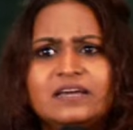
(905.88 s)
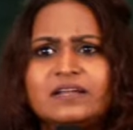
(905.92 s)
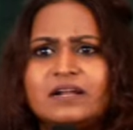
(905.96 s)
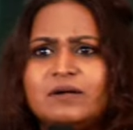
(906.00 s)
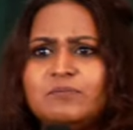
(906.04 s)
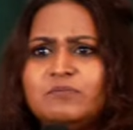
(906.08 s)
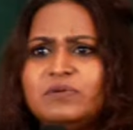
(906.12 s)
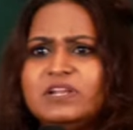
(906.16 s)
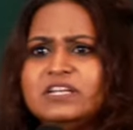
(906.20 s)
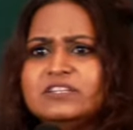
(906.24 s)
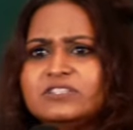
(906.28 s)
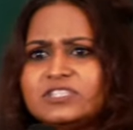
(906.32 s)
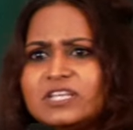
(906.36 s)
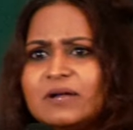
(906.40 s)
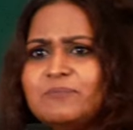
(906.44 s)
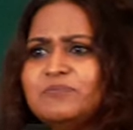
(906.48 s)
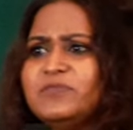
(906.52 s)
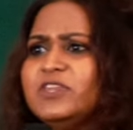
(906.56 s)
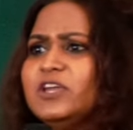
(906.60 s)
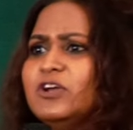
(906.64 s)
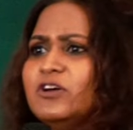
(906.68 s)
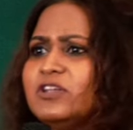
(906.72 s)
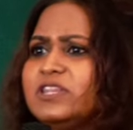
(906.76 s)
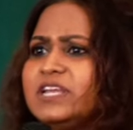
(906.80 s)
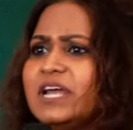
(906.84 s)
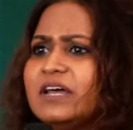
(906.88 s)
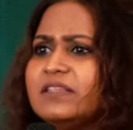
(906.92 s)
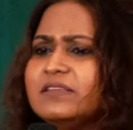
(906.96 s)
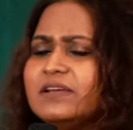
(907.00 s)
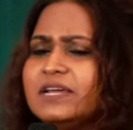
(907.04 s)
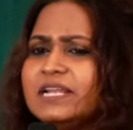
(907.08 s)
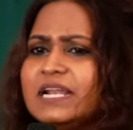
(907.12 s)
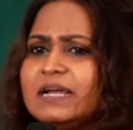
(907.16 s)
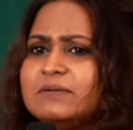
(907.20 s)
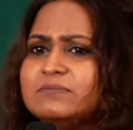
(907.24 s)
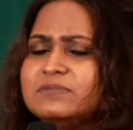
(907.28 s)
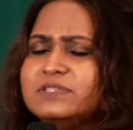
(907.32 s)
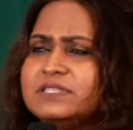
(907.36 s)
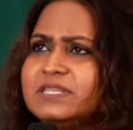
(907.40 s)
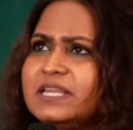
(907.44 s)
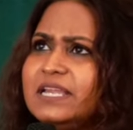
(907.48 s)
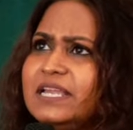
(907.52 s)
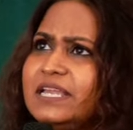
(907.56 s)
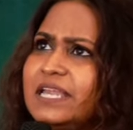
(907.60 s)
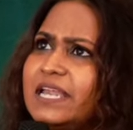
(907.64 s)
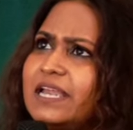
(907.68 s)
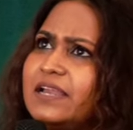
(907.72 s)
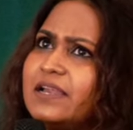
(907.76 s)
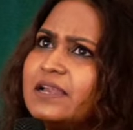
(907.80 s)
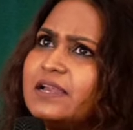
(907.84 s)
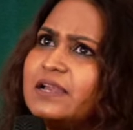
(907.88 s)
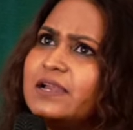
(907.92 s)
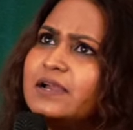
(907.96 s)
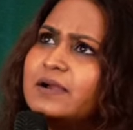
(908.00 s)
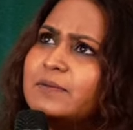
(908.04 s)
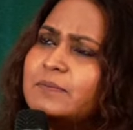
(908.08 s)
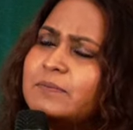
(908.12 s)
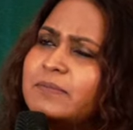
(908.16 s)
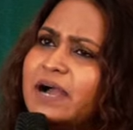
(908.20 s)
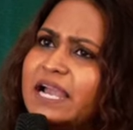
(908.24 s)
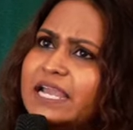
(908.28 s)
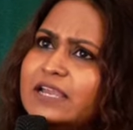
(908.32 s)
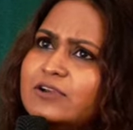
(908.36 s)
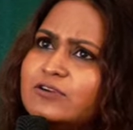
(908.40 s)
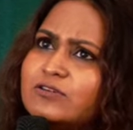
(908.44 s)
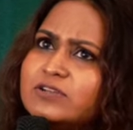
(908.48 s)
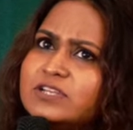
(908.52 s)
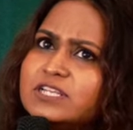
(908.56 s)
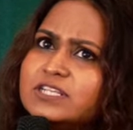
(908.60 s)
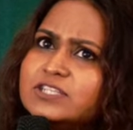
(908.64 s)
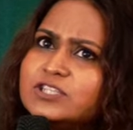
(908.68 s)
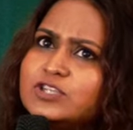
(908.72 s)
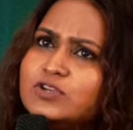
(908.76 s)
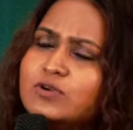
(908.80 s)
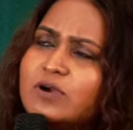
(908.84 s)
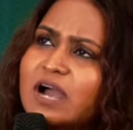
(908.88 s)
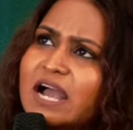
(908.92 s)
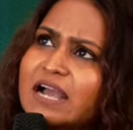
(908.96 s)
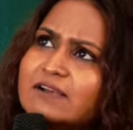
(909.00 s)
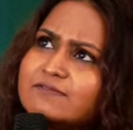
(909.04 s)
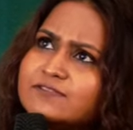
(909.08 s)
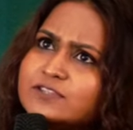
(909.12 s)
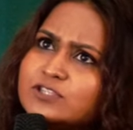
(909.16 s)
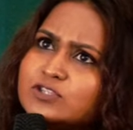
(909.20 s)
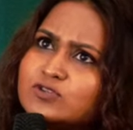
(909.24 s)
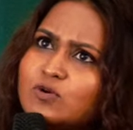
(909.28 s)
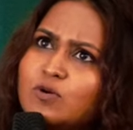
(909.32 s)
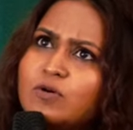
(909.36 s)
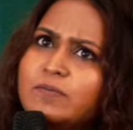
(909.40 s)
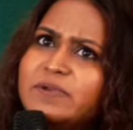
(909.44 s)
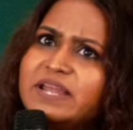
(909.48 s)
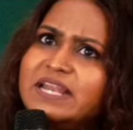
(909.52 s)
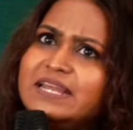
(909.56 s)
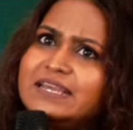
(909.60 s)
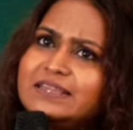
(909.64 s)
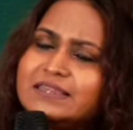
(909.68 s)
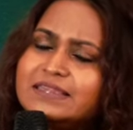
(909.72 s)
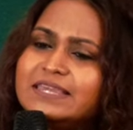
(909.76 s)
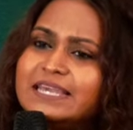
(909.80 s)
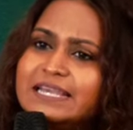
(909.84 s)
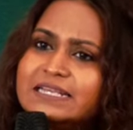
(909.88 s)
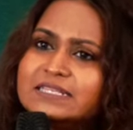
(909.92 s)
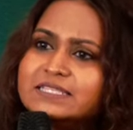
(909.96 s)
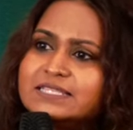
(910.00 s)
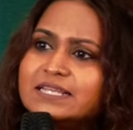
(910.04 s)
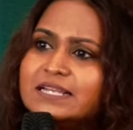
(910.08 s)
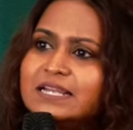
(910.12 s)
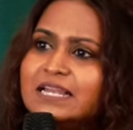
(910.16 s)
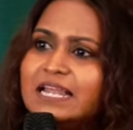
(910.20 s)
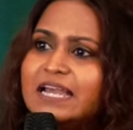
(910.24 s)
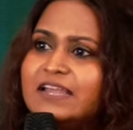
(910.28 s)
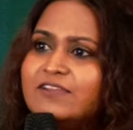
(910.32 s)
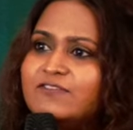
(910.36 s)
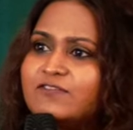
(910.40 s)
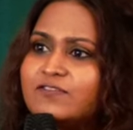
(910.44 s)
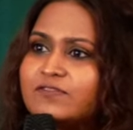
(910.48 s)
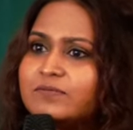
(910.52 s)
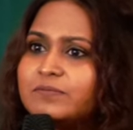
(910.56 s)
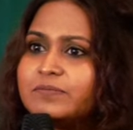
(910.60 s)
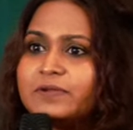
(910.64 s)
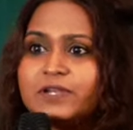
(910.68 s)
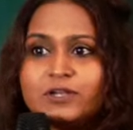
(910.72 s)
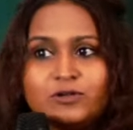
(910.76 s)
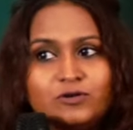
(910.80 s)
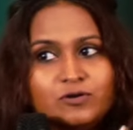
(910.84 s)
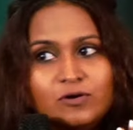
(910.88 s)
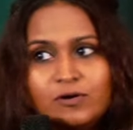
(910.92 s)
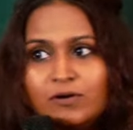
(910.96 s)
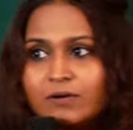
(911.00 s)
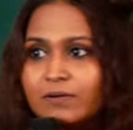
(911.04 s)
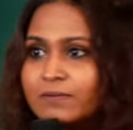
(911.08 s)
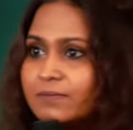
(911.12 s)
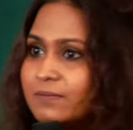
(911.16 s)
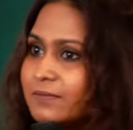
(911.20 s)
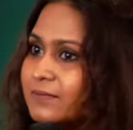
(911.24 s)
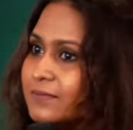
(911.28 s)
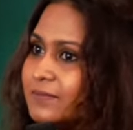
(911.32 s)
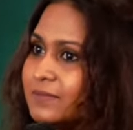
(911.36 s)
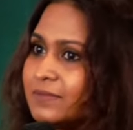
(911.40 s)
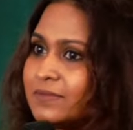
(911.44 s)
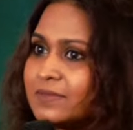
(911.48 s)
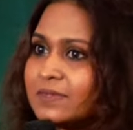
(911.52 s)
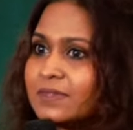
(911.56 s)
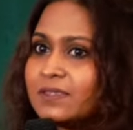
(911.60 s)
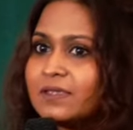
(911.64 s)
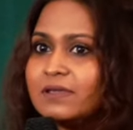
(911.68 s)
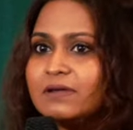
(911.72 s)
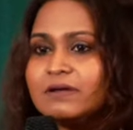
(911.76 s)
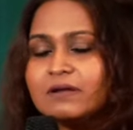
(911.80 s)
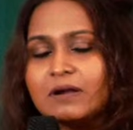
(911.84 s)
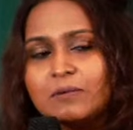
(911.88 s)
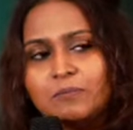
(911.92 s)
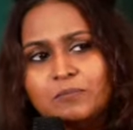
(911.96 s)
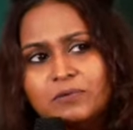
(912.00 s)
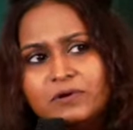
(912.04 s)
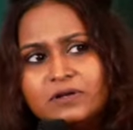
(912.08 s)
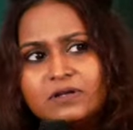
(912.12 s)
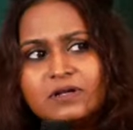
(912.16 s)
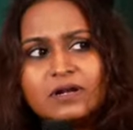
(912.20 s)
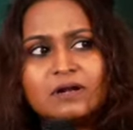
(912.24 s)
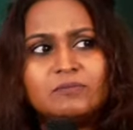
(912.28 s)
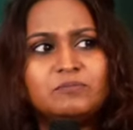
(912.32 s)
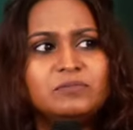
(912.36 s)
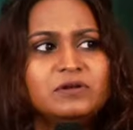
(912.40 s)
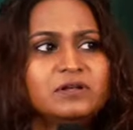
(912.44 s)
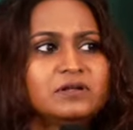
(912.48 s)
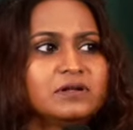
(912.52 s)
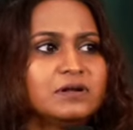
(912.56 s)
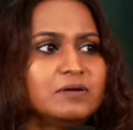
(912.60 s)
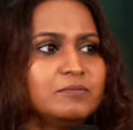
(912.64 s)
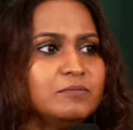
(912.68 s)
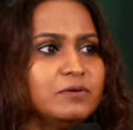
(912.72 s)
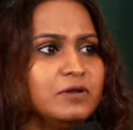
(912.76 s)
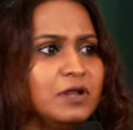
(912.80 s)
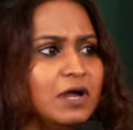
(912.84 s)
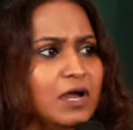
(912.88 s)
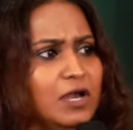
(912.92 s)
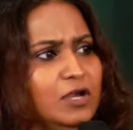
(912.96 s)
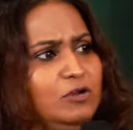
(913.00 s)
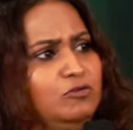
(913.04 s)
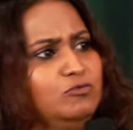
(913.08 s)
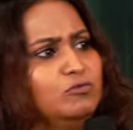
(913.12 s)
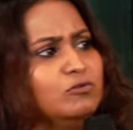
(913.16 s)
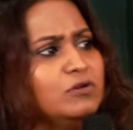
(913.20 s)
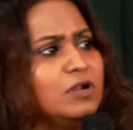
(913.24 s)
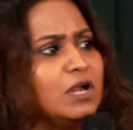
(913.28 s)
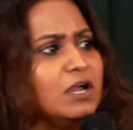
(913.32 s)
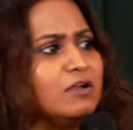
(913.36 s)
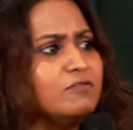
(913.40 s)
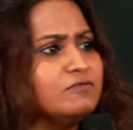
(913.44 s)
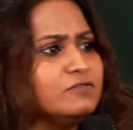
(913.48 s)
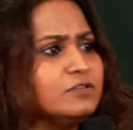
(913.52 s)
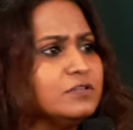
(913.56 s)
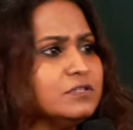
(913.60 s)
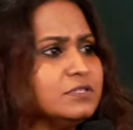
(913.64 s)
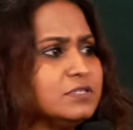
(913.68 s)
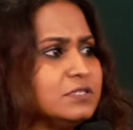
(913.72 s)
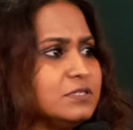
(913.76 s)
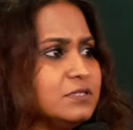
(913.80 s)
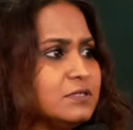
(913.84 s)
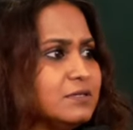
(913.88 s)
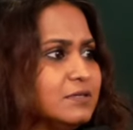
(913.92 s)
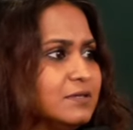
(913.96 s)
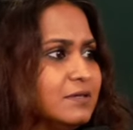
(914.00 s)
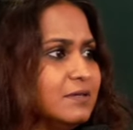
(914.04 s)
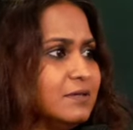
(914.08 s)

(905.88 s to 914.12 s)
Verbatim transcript: grumbling something or the other, and I'm thinking, my goodness, you have so many things in life, but no, grumble, grumble, grumble, I don't have this.